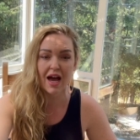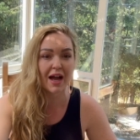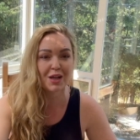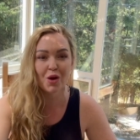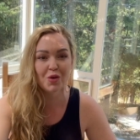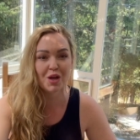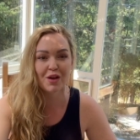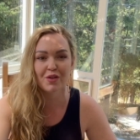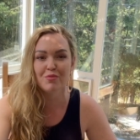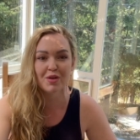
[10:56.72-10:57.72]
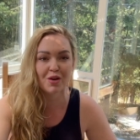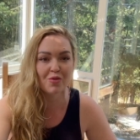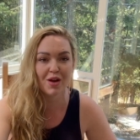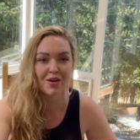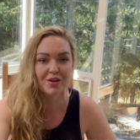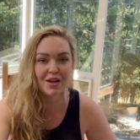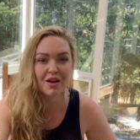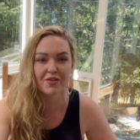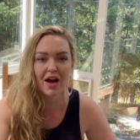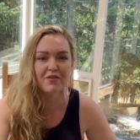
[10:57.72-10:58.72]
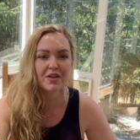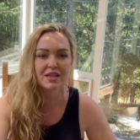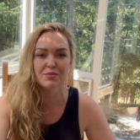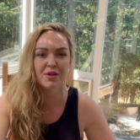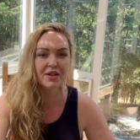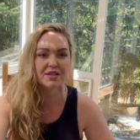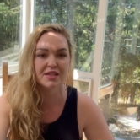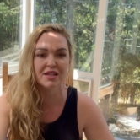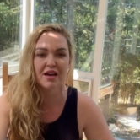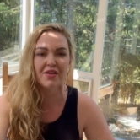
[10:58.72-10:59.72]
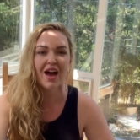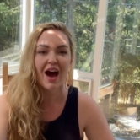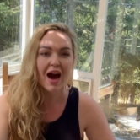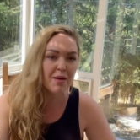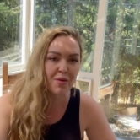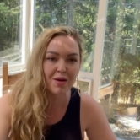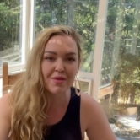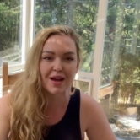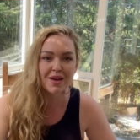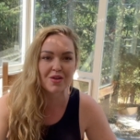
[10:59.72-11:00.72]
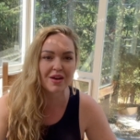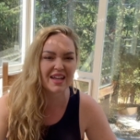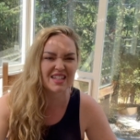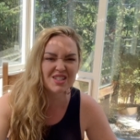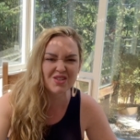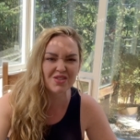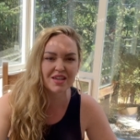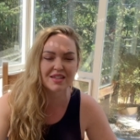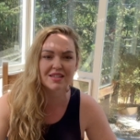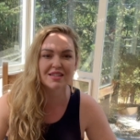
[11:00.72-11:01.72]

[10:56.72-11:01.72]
I know enough, I've been around enough, I've experienced enough, I'm on my own, I can do this.